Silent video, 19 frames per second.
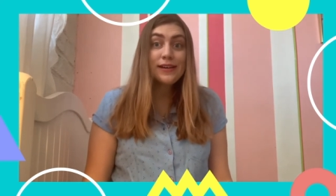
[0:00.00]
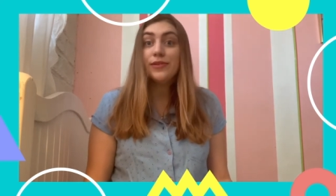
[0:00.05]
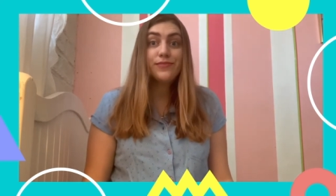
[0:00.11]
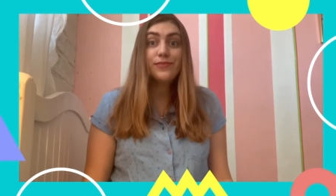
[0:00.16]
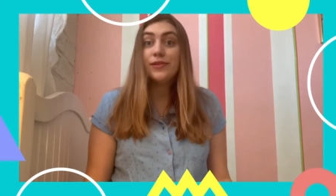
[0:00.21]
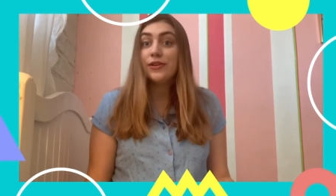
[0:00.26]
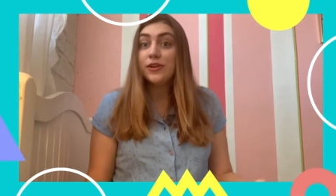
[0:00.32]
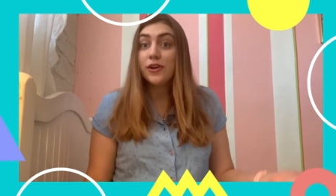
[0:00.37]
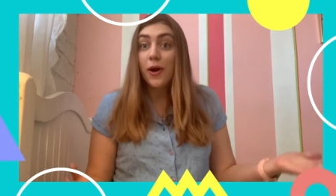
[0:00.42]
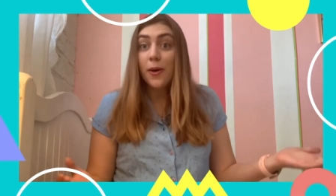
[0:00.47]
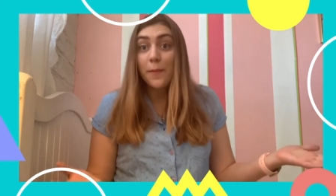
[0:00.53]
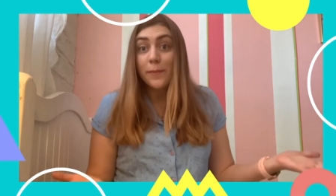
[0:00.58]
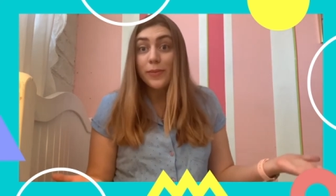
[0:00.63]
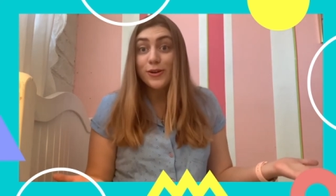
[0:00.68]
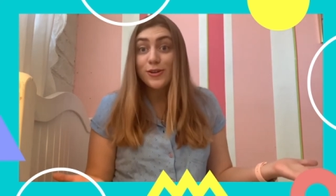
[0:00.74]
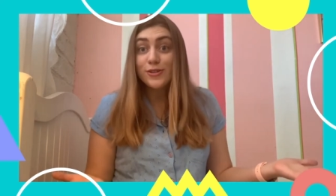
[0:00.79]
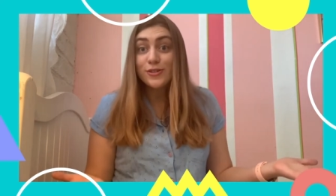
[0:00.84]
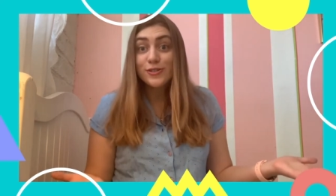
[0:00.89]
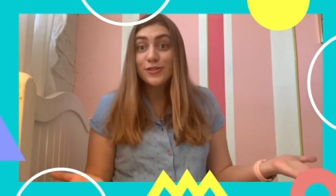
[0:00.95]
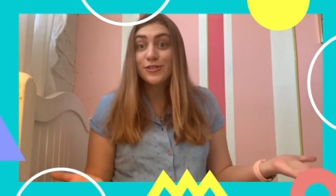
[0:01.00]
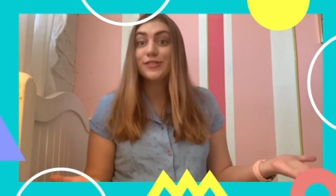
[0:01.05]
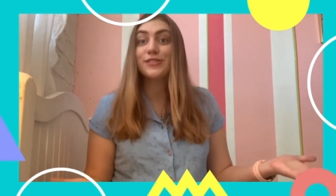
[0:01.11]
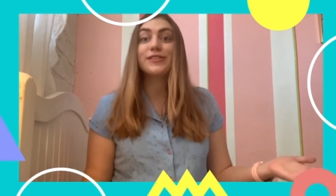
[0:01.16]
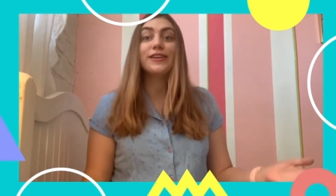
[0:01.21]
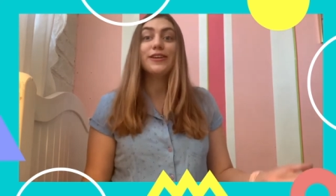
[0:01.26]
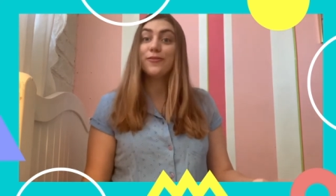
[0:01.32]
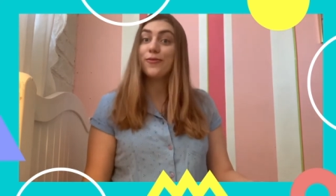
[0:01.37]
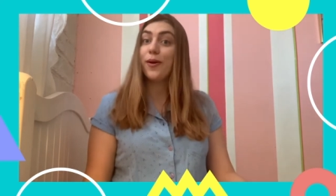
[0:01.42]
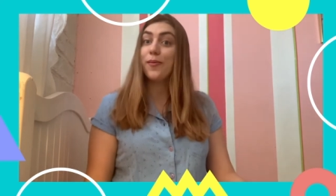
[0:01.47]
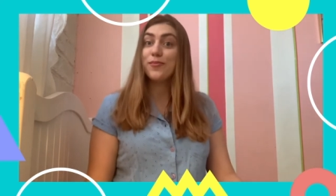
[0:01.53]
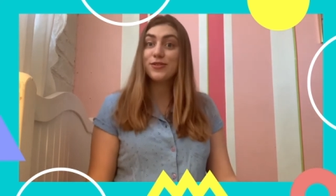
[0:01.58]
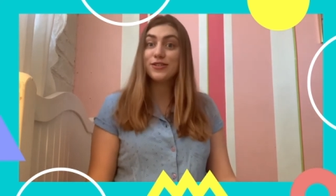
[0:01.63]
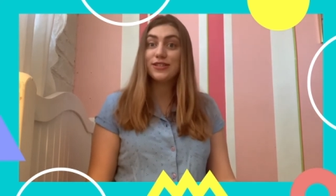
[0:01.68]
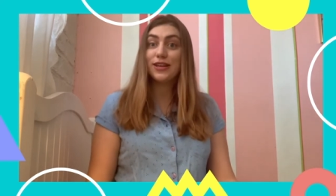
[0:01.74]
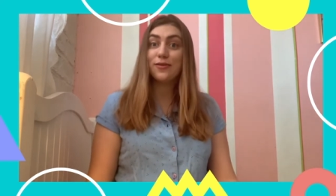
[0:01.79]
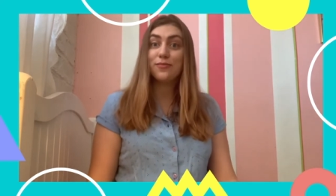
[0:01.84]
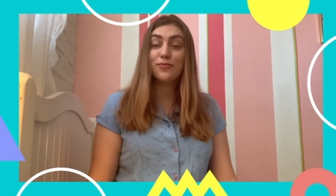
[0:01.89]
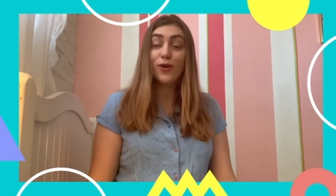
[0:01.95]
numbers can
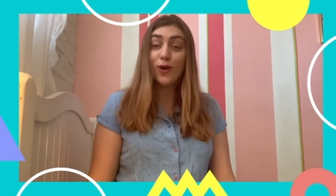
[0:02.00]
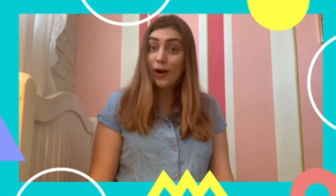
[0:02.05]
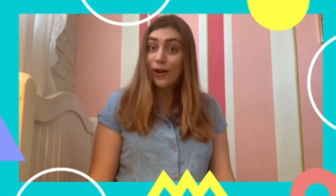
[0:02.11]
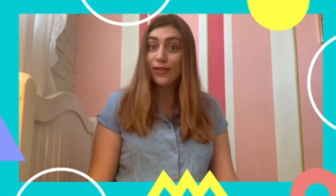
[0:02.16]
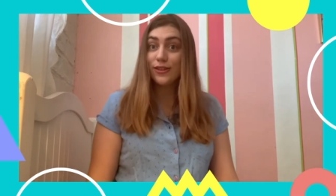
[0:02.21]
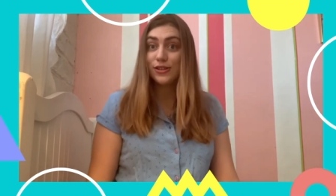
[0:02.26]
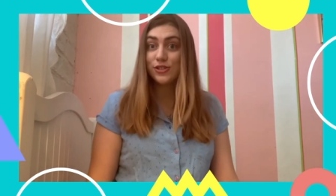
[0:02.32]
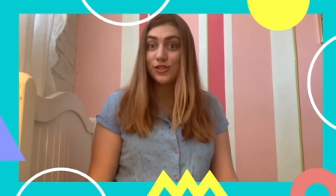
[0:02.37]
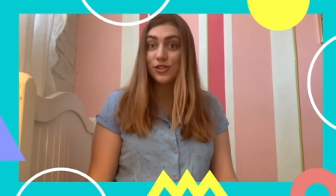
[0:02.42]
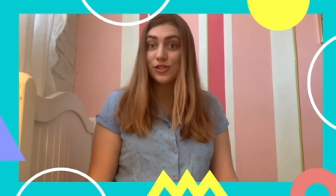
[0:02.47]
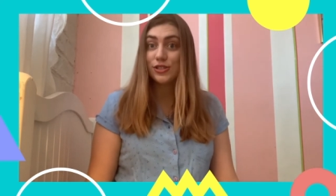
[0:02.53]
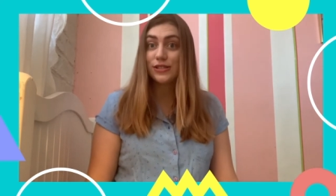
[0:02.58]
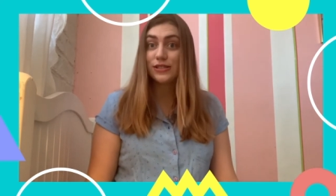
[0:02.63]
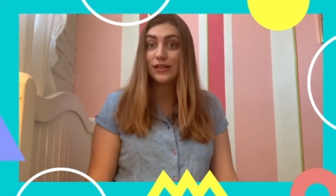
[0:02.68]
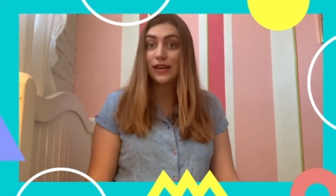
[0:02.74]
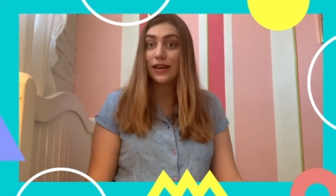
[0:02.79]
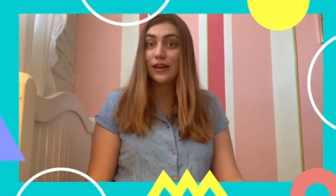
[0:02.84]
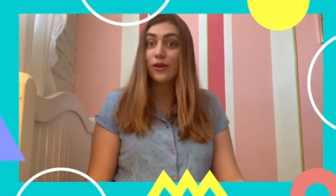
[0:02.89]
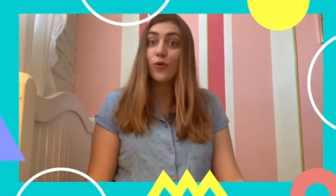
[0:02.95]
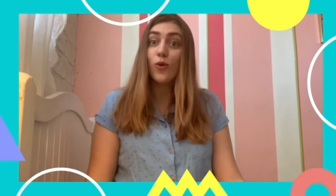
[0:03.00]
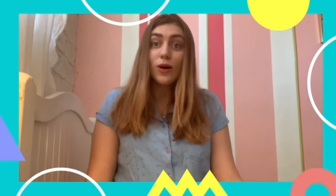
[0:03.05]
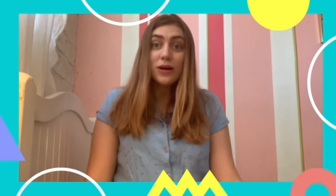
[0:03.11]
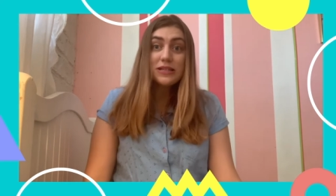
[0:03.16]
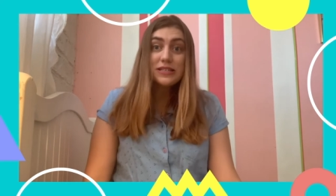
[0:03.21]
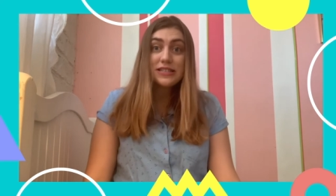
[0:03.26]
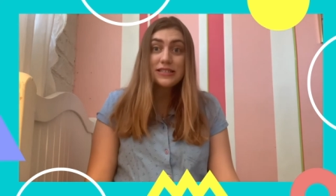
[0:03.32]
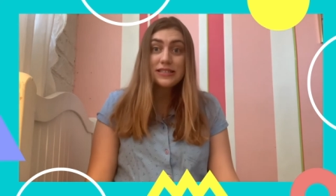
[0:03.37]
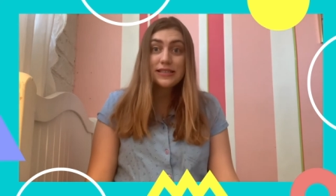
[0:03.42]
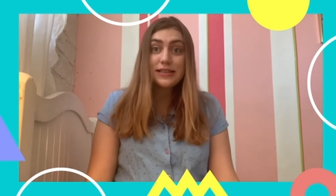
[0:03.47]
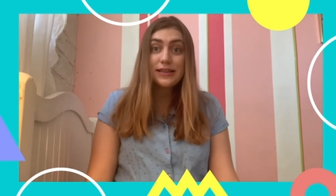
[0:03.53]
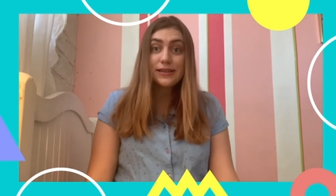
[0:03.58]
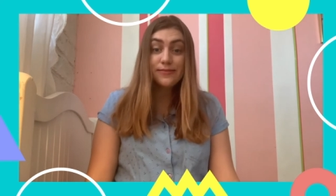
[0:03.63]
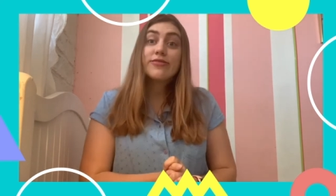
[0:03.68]
represent more than just a quantity.